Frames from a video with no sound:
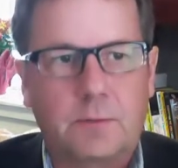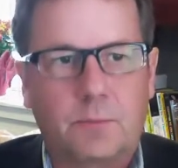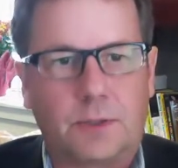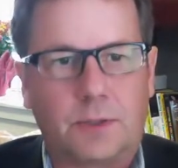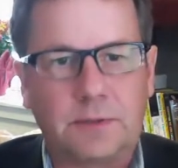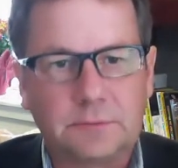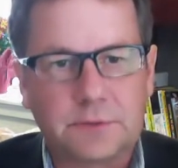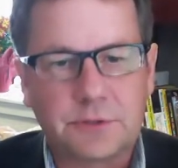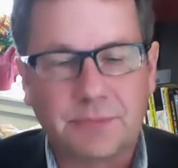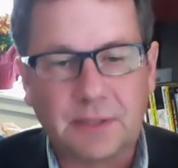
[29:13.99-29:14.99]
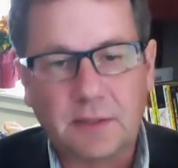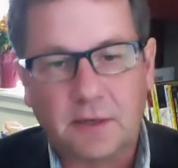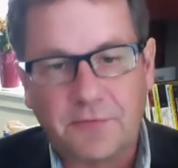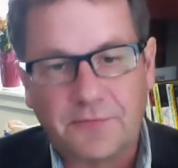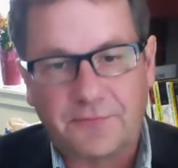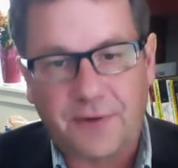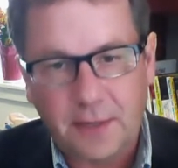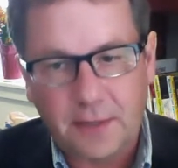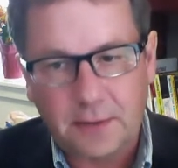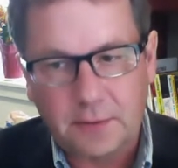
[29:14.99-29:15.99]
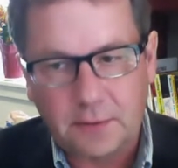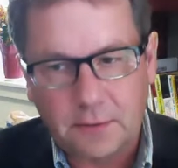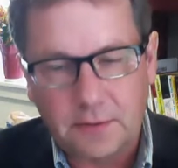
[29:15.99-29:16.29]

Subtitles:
Well, to me, they are fine